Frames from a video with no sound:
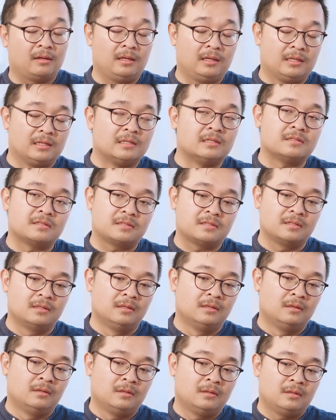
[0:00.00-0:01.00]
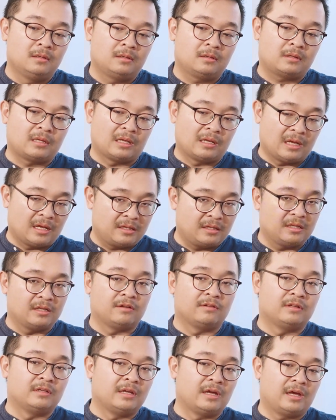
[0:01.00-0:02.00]
is that at the end
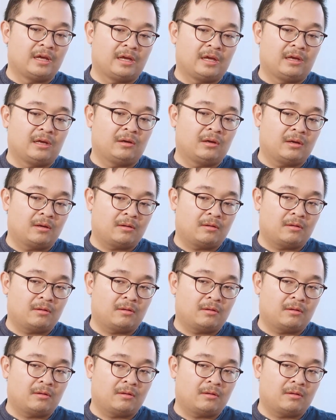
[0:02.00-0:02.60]
of the day,